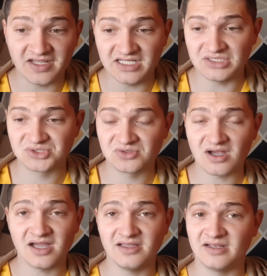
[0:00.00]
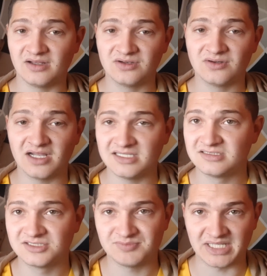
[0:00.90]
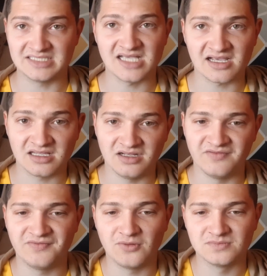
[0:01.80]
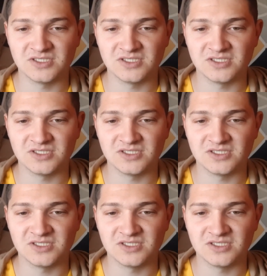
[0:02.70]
any try in great, spectacular form.